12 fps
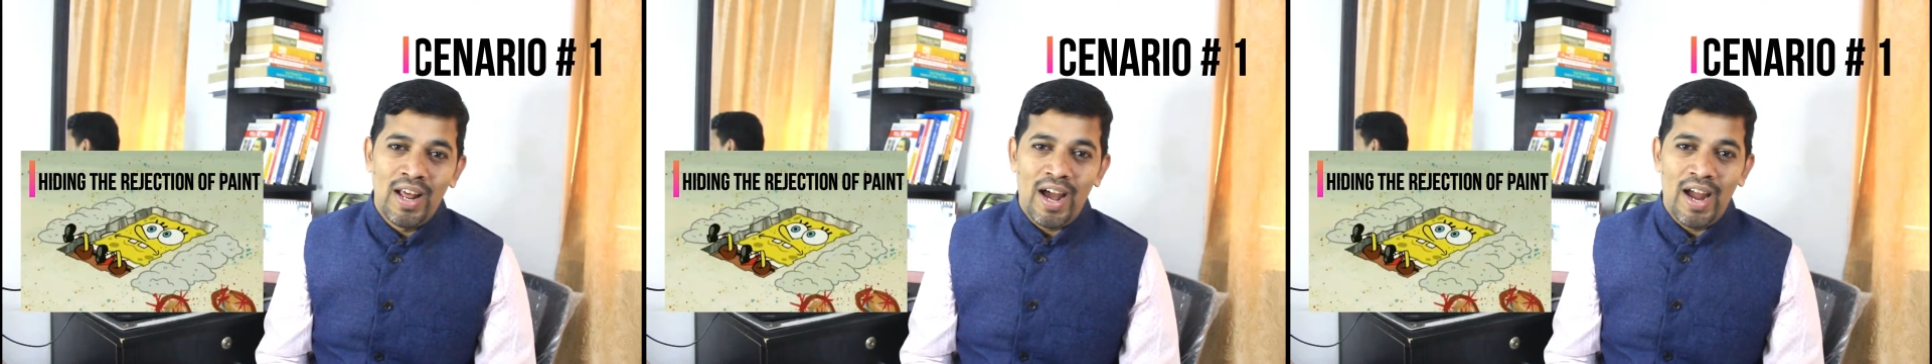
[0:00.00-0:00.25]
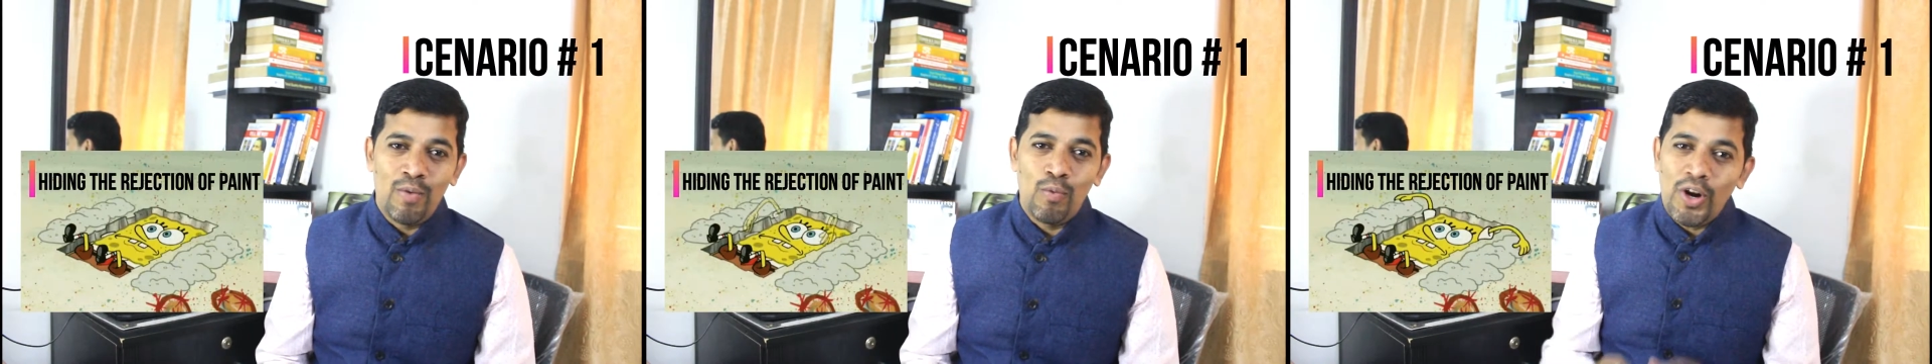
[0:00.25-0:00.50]

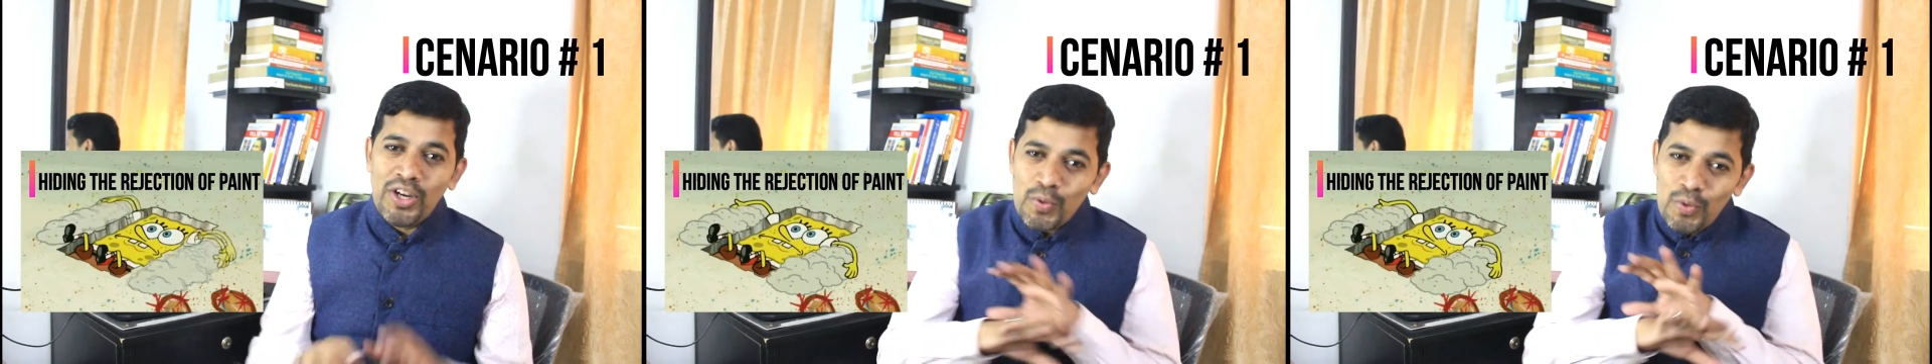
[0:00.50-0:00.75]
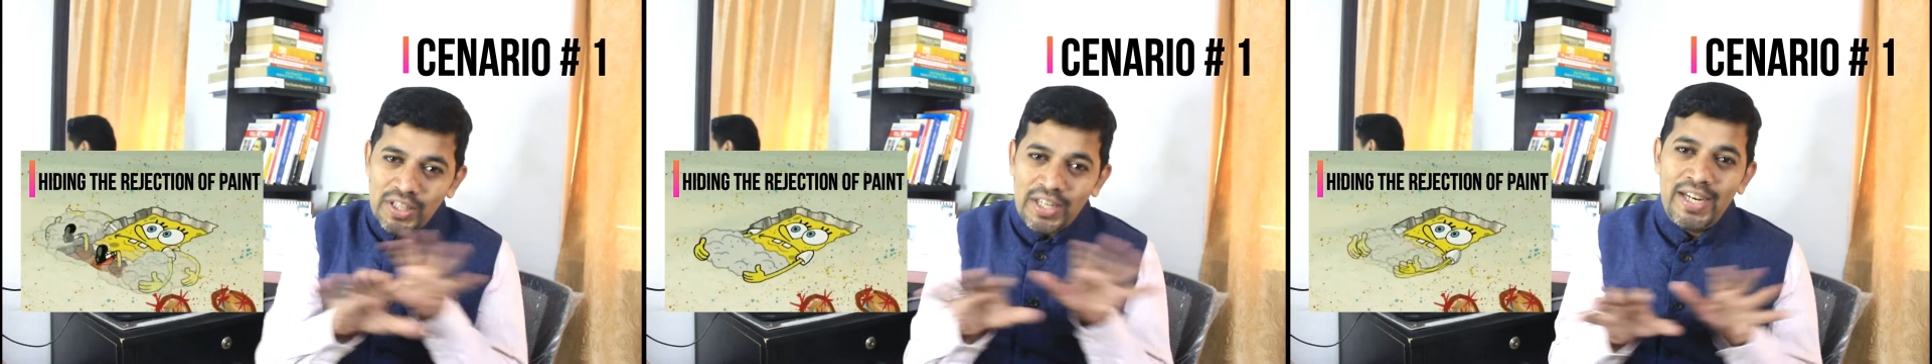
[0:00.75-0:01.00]
and
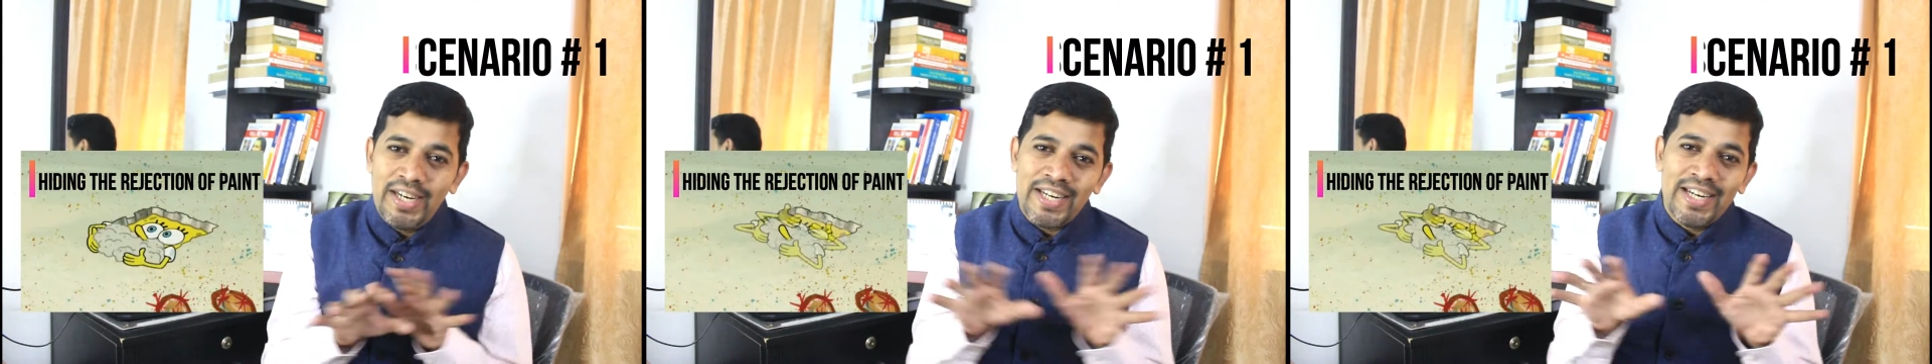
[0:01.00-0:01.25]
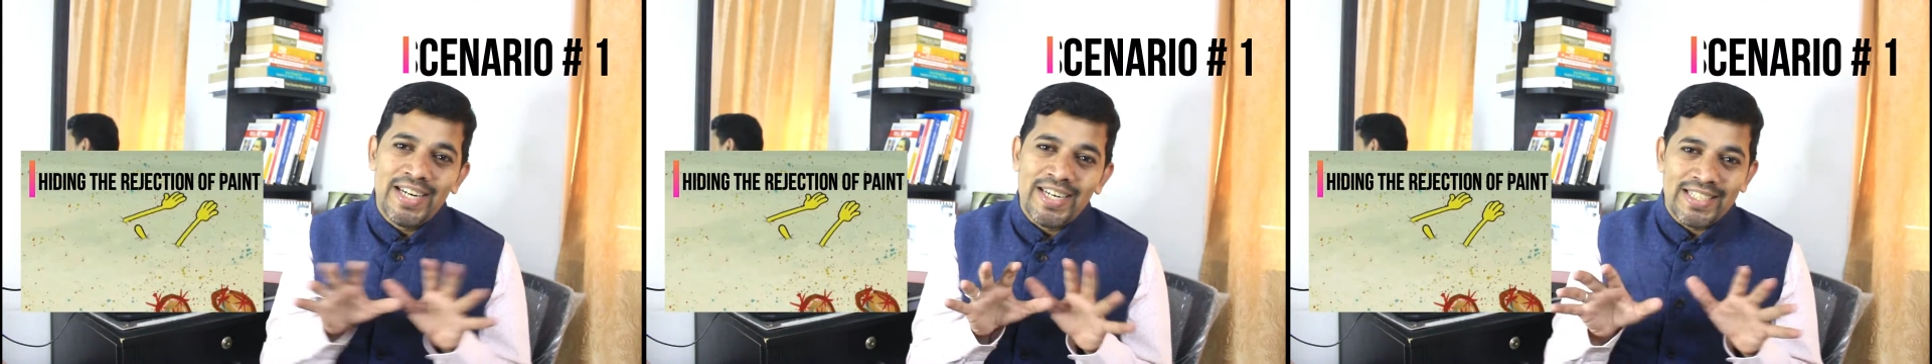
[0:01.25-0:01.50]
whatever the
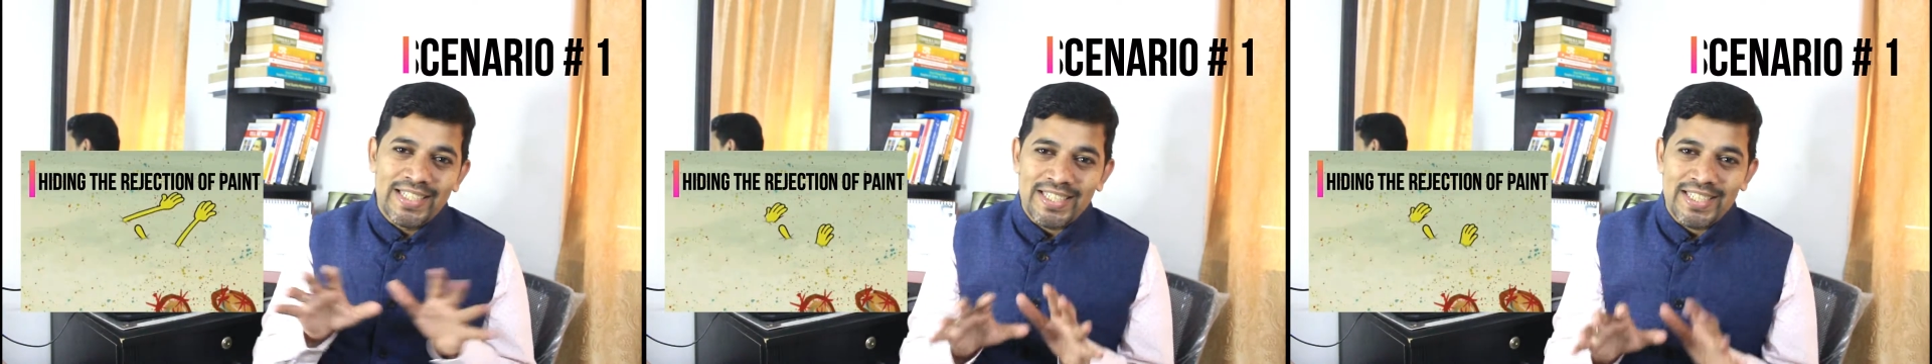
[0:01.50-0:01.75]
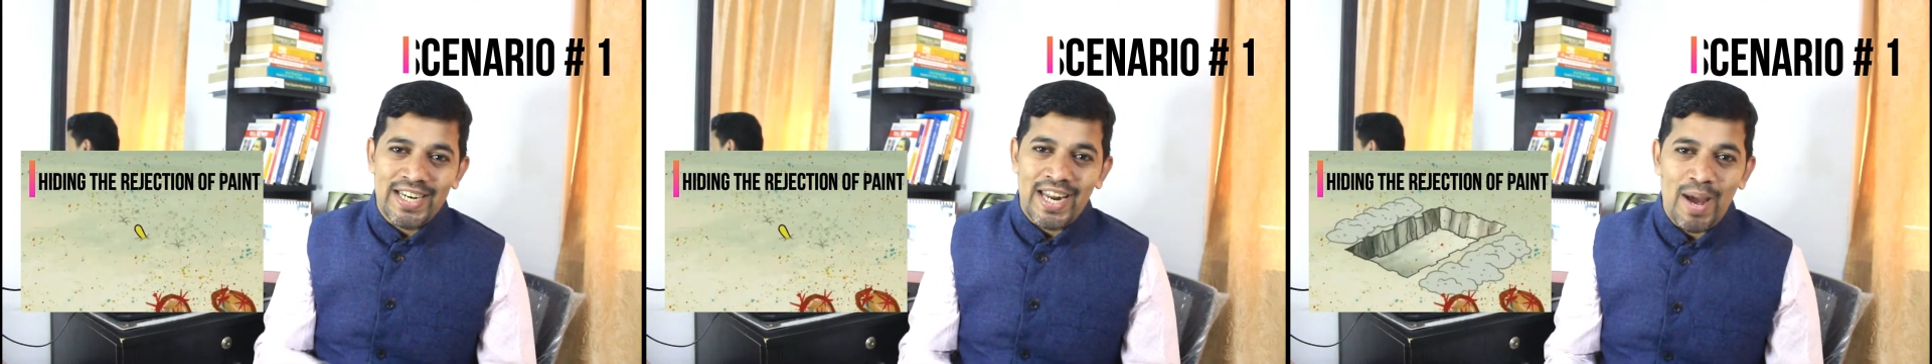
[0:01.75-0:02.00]
internal
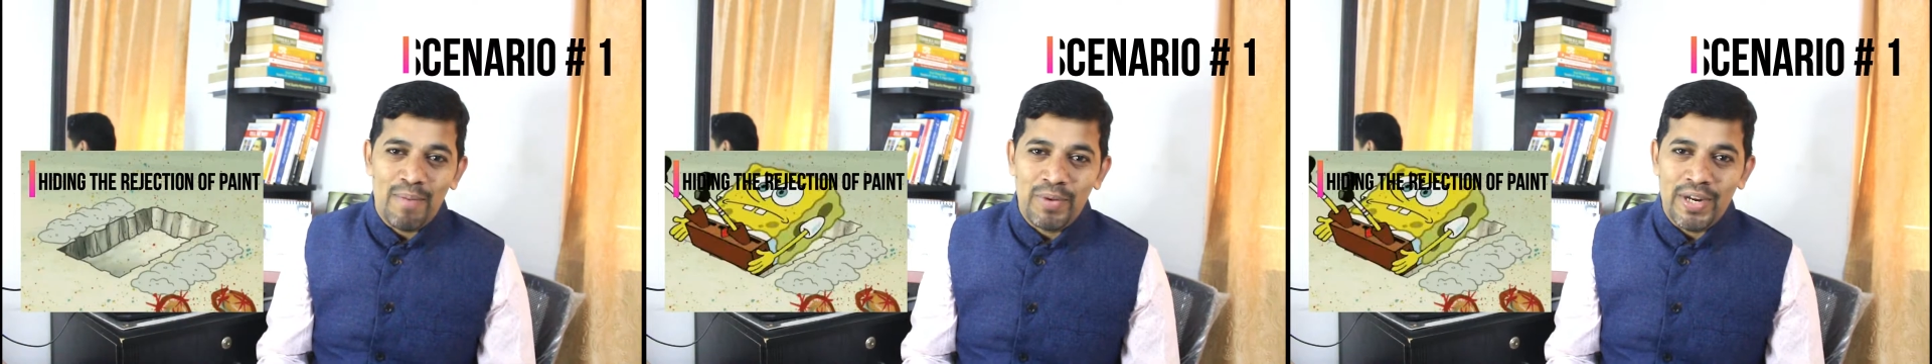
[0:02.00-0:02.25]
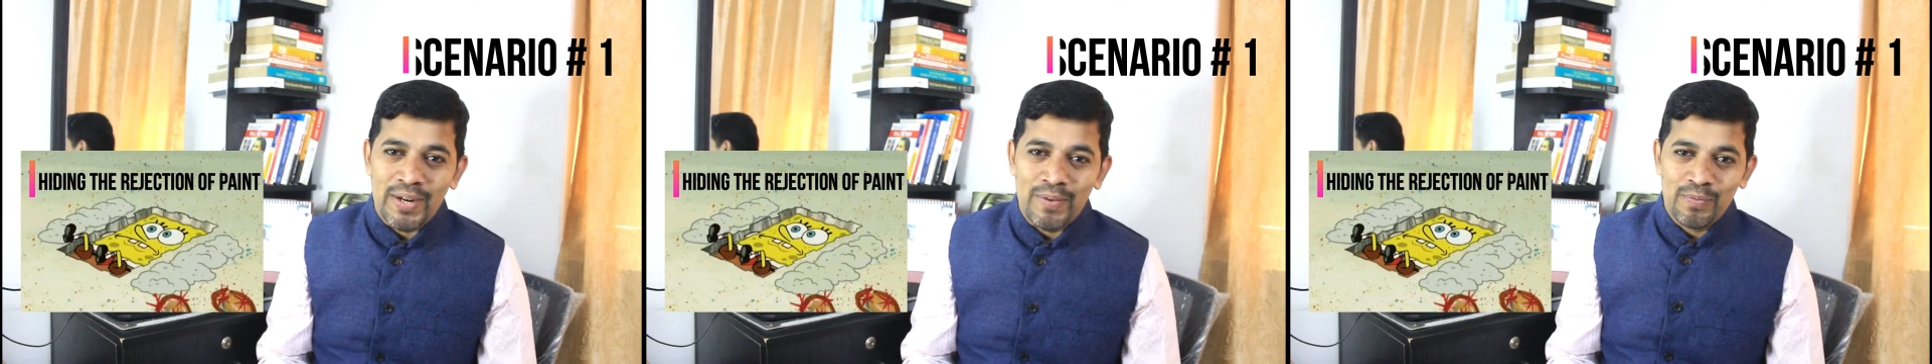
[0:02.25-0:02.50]
rejection
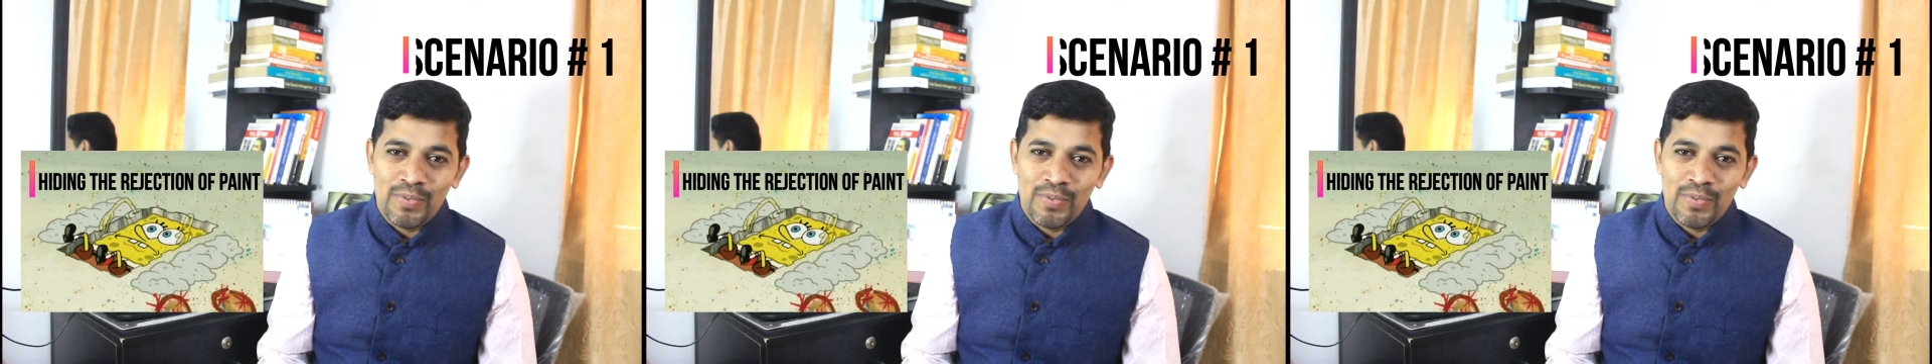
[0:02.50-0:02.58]
happening,